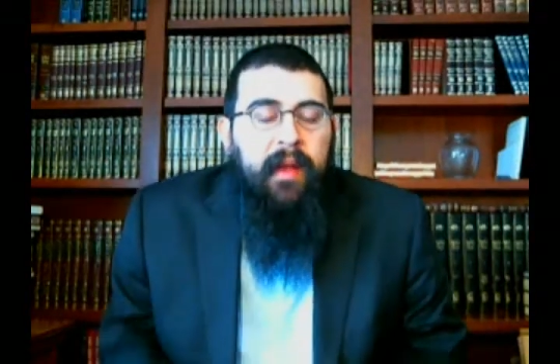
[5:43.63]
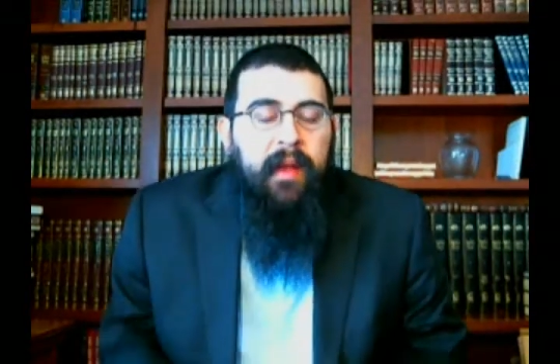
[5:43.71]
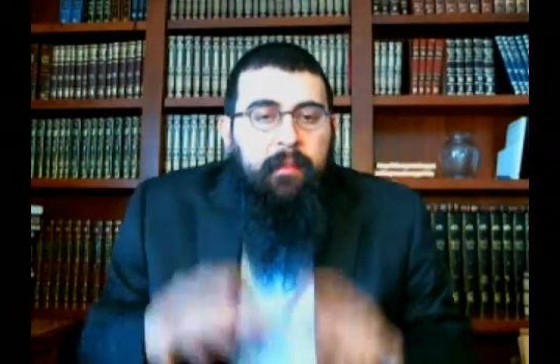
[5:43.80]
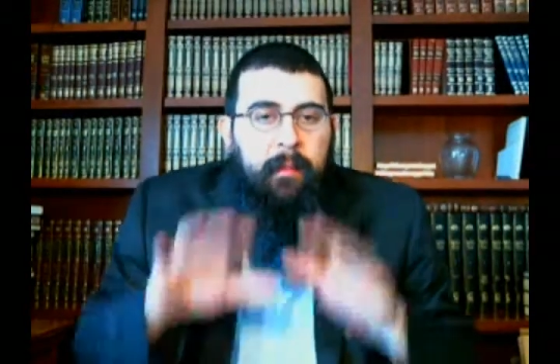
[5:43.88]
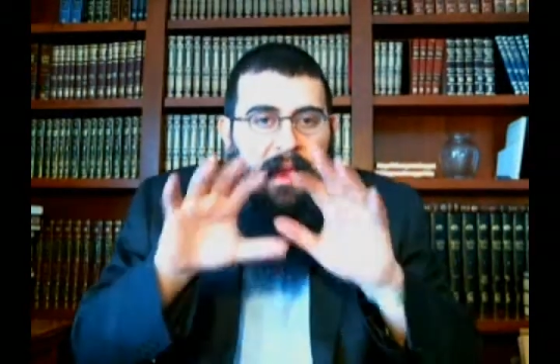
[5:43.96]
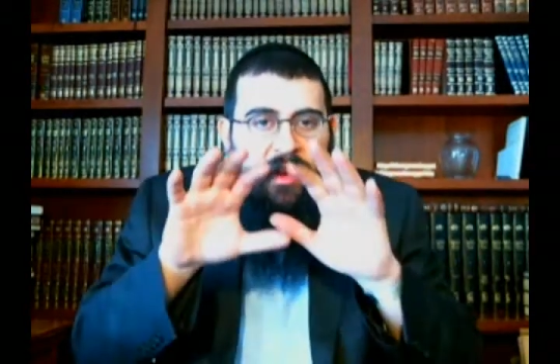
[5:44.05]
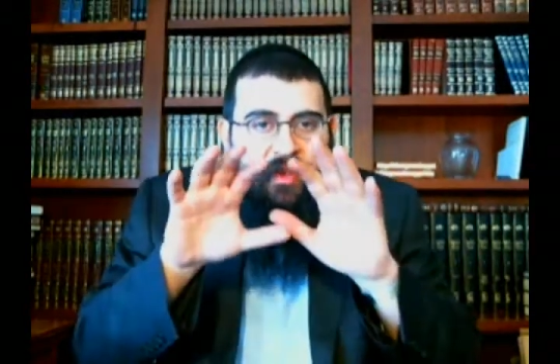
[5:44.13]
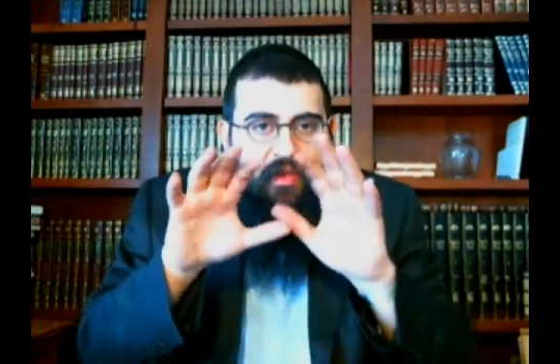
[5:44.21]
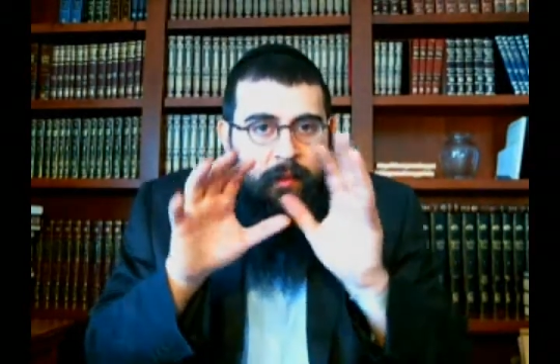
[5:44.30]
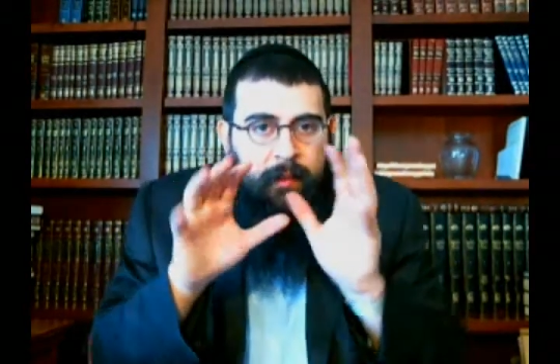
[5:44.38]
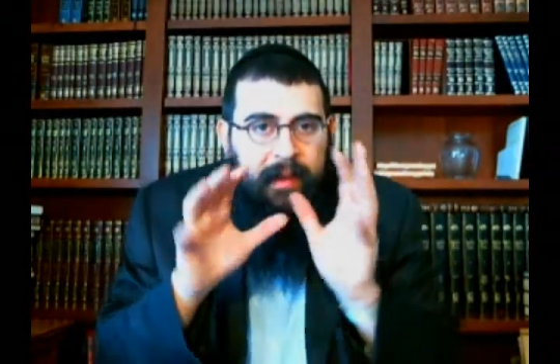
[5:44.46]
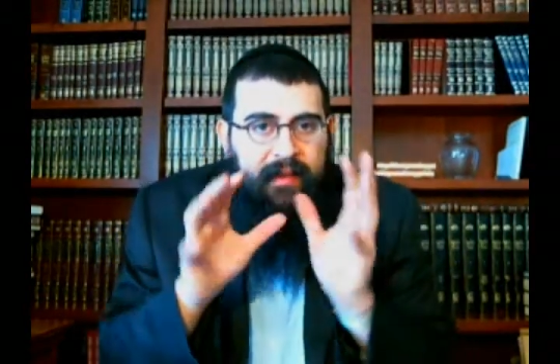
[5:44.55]
but managed
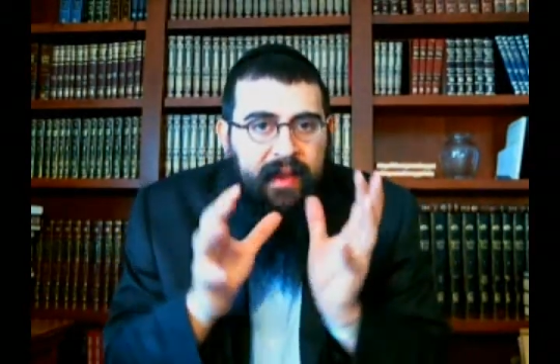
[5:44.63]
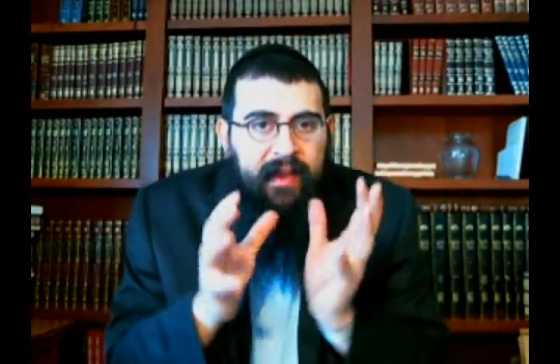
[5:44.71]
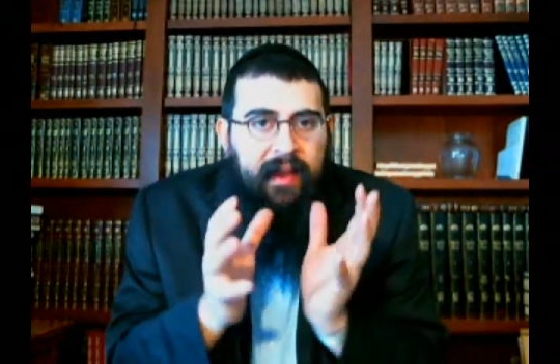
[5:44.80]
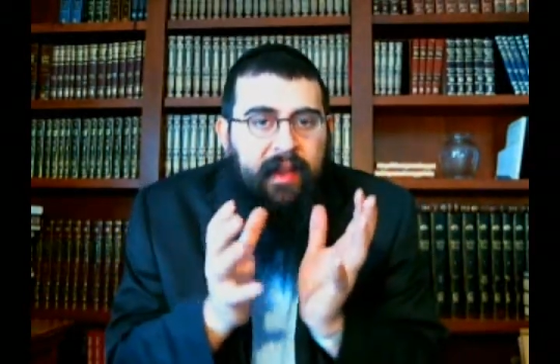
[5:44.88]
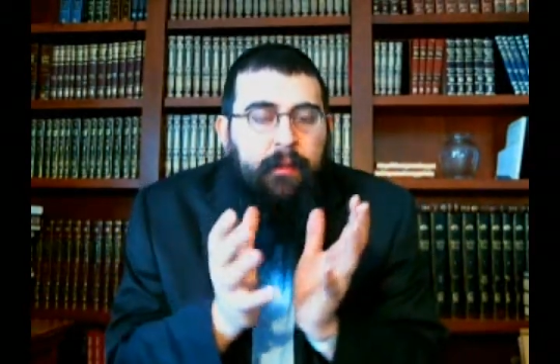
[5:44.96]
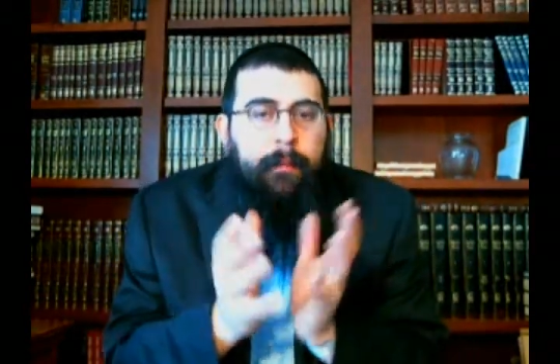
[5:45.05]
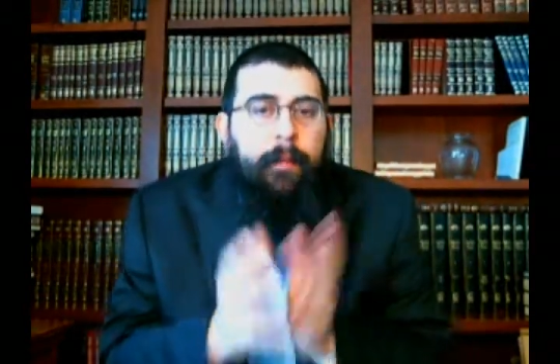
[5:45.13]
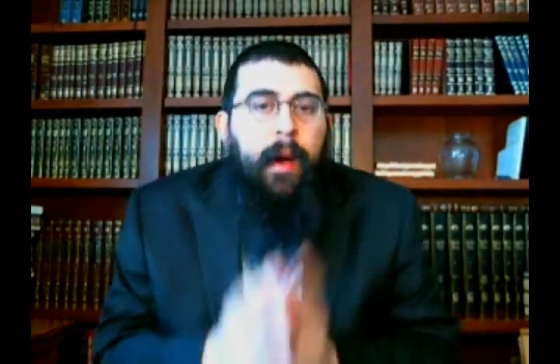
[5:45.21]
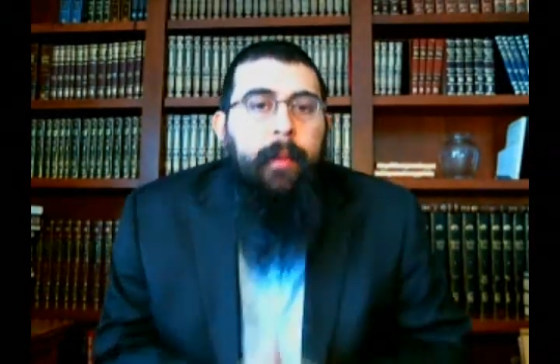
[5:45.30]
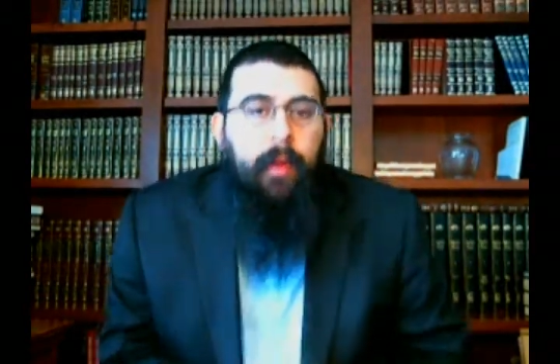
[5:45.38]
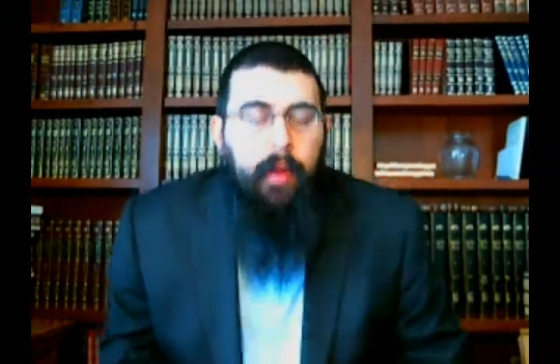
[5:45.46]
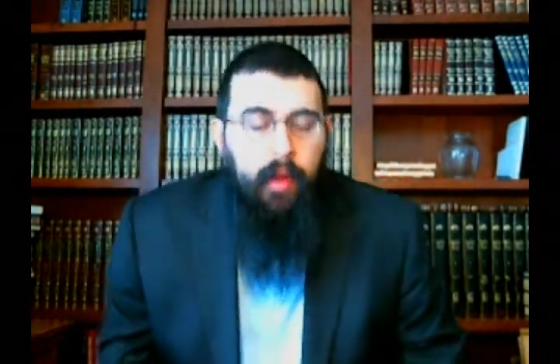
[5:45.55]
to maintain his
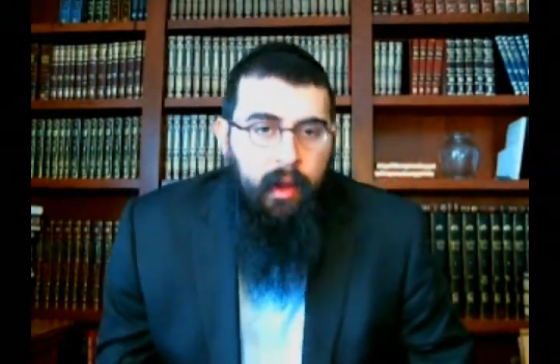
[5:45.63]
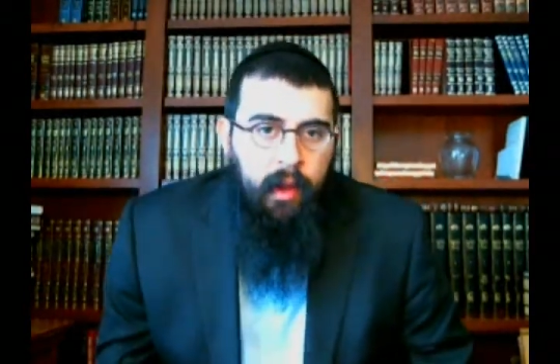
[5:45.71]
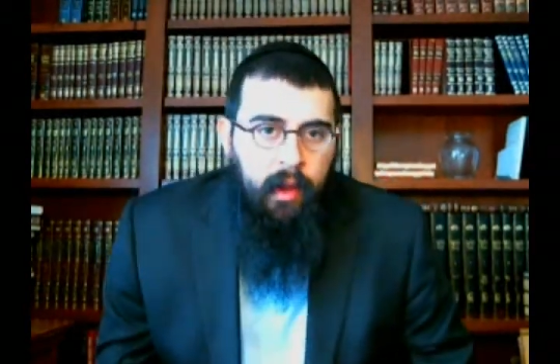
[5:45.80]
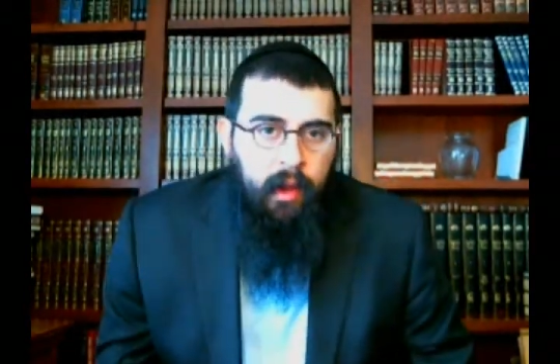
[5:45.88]
bubble